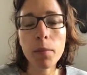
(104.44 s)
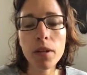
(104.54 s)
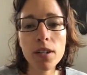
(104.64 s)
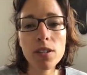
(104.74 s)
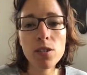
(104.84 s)

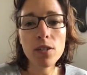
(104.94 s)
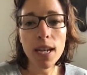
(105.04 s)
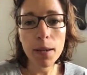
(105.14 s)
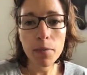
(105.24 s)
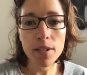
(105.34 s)
Because your
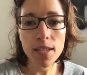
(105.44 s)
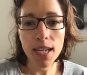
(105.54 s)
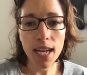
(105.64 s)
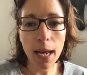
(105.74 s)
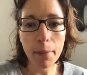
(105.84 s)
labour is
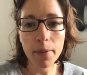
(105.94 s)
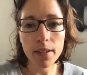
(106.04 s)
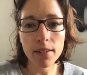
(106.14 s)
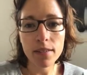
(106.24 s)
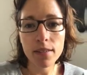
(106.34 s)
going to
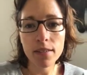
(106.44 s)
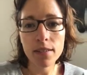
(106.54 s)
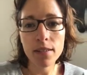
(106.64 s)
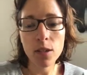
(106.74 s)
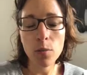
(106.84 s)
happen.
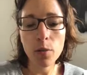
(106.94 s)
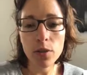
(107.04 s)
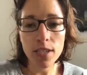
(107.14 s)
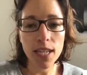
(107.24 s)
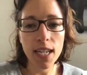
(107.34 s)
Your
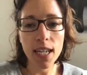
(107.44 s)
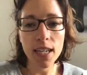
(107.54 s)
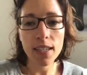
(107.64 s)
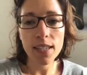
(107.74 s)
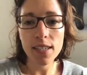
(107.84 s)
body
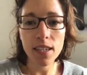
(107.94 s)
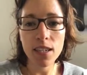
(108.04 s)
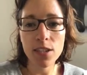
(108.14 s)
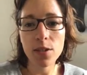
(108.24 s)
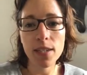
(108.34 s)
is
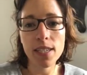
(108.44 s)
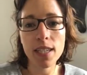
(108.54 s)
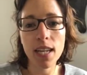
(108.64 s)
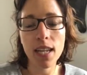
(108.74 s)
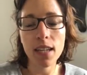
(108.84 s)
going to do its
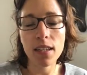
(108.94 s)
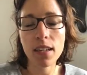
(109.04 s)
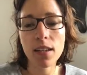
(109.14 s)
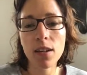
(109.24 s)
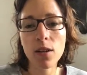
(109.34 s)
thing,
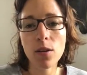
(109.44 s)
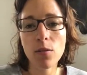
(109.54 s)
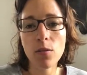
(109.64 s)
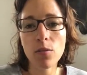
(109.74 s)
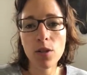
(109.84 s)

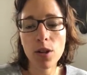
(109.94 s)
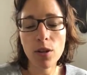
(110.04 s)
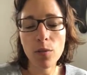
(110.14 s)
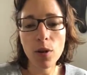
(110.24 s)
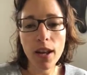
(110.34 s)
you
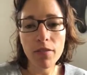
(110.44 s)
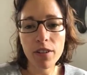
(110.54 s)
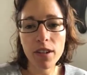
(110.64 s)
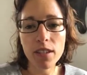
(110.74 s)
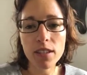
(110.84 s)
know, whatever.